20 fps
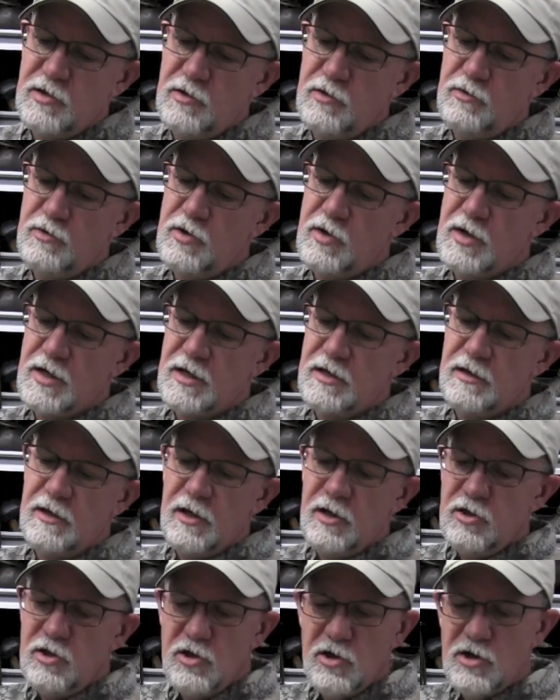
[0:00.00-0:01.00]
you
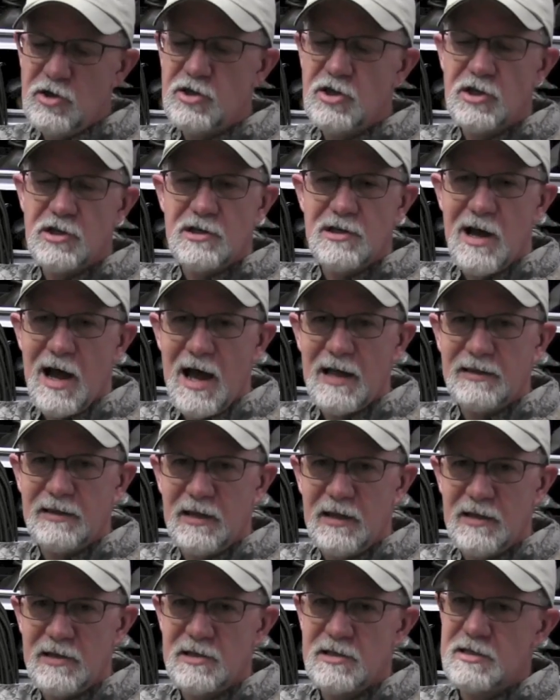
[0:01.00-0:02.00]
could just knot
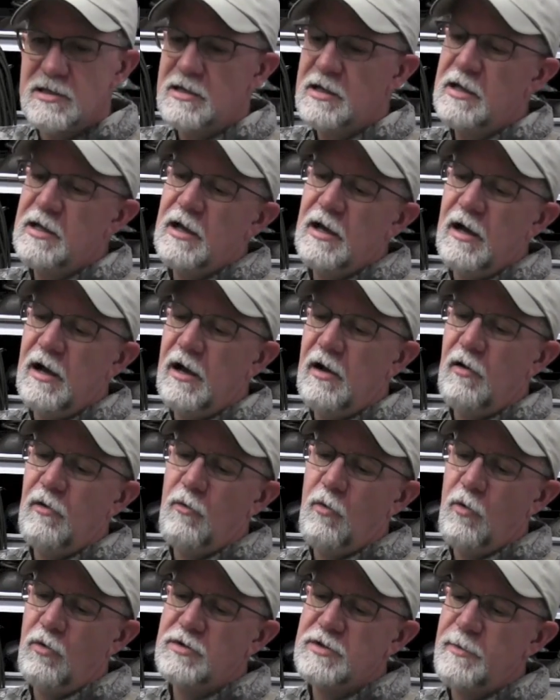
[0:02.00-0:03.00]
this
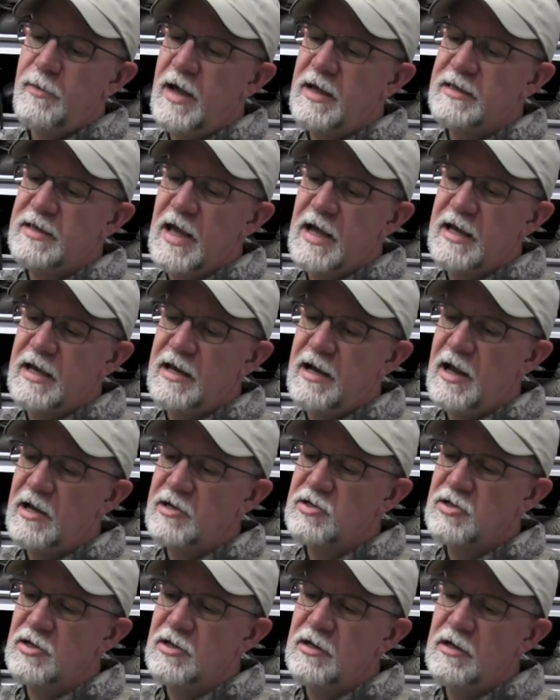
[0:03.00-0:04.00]
to make that
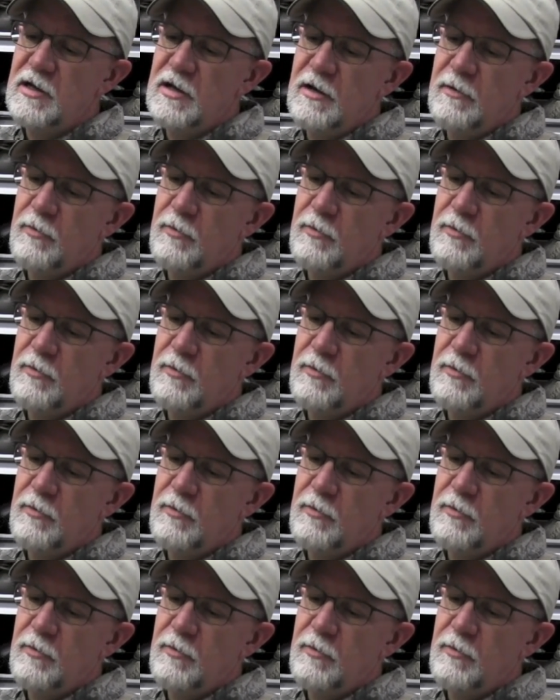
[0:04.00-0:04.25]
connection.